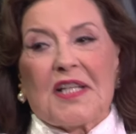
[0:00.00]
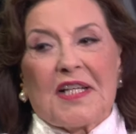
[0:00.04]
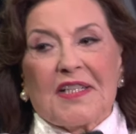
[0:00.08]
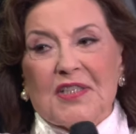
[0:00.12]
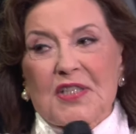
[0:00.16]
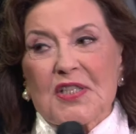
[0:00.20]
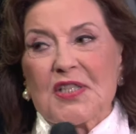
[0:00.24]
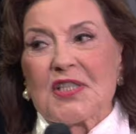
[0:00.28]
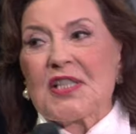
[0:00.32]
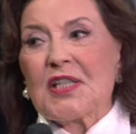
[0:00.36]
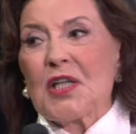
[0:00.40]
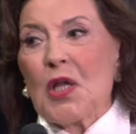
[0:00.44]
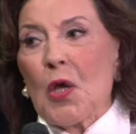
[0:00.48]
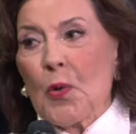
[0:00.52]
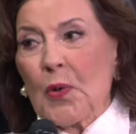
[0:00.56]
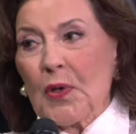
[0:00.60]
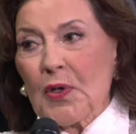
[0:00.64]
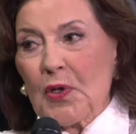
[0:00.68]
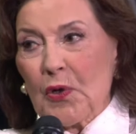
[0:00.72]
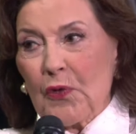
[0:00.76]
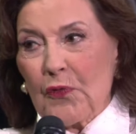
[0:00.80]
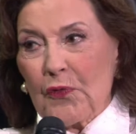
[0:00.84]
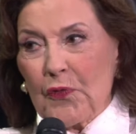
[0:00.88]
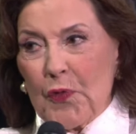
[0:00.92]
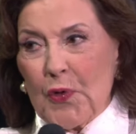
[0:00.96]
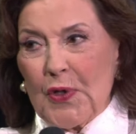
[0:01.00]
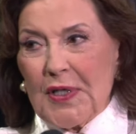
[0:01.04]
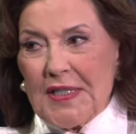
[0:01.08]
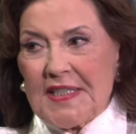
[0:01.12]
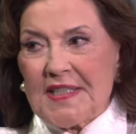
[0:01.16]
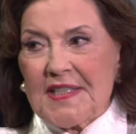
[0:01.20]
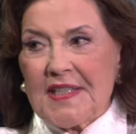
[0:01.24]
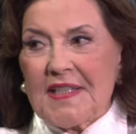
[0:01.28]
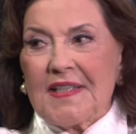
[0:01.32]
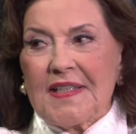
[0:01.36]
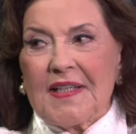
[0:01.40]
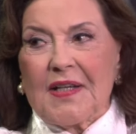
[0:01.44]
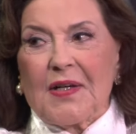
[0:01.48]
Just lower your
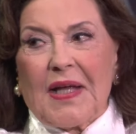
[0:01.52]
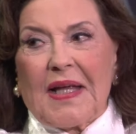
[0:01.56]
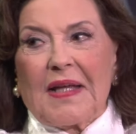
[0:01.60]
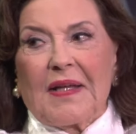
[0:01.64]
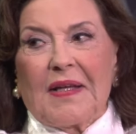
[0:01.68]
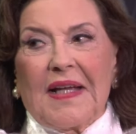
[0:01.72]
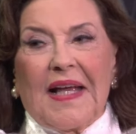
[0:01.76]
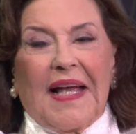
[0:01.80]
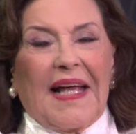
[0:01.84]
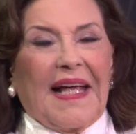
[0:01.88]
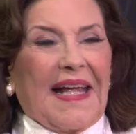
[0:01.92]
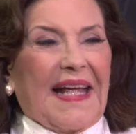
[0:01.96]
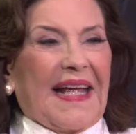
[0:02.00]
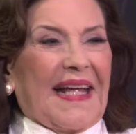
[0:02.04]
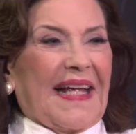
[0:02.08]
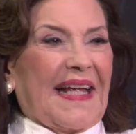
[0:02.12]
voice. I can't. This